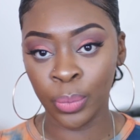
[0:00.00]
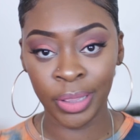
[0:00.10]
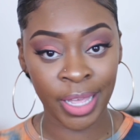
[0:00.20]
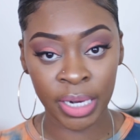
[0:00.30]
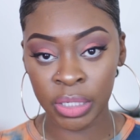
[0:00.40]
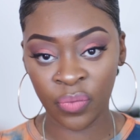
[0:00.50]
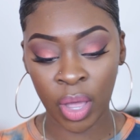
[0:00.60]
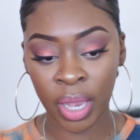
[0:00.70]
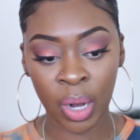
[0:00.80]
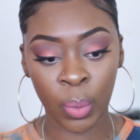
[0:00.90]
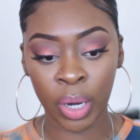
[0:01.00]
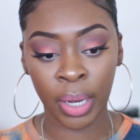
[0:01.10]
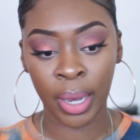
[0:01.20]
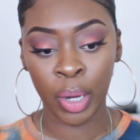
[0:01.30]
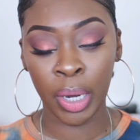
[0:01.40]
but that's fine. I wear a
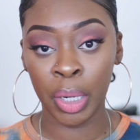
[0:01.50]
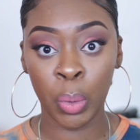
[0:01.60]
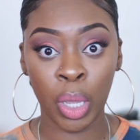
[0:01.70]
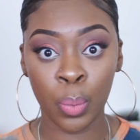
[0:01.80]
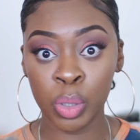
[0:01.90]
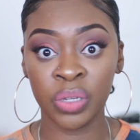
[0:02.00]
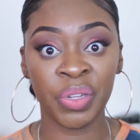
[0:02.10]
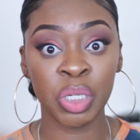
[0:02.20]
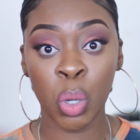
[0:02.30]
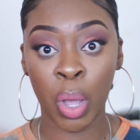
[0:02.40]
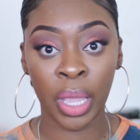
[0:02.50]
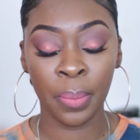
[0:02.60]
liner anyway most of the time.